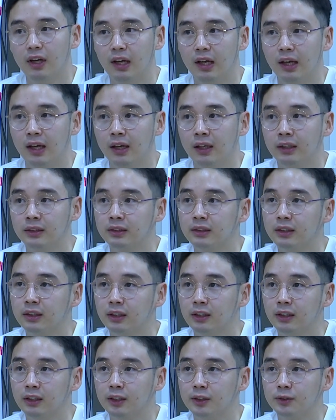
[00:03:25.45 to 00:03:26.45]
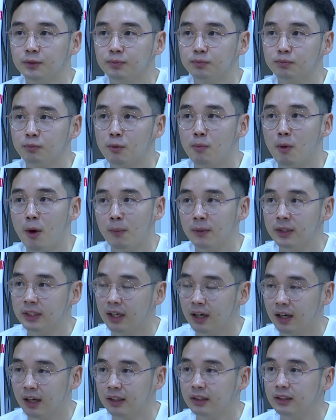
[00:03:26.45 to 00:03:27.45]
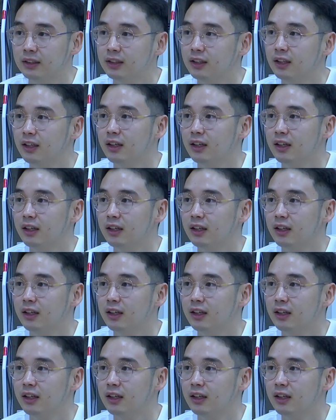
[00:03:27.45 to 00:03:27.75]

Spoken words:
And my mom and dad,